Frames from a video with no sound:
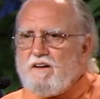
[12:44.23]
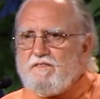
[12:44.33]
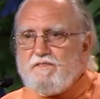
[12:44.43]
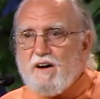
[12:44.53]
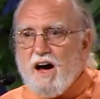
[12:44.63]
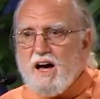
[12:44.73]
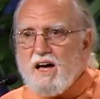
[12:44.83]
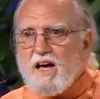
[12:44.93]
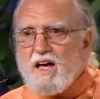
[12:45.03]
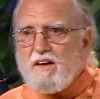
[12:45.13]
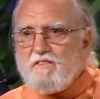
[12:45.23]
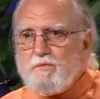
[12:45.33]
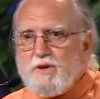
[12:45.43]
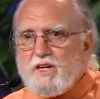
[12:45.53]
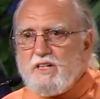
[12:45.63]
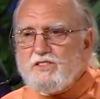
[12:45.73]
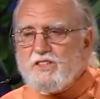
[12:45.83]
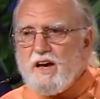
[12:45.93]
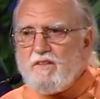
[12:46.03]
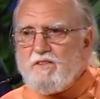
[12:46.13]
five
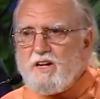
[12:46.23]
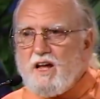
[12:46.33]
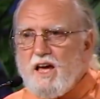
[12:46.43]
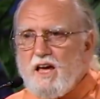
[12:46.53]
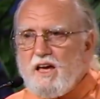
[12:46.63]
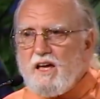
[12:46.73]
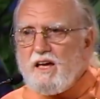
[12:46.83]
minutes every day?